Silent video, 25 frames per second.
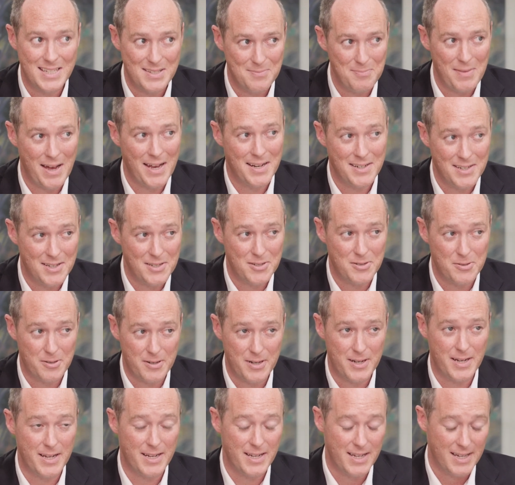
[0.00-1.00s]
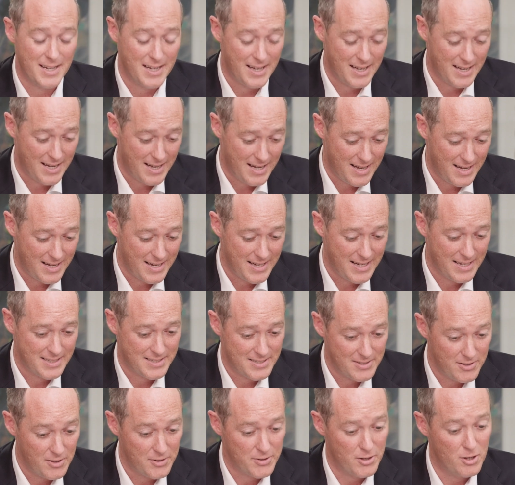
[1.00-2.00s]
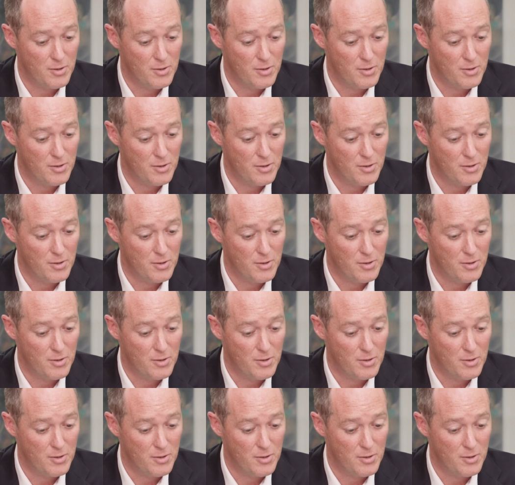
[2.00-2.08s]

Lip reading: is mandatory, it's not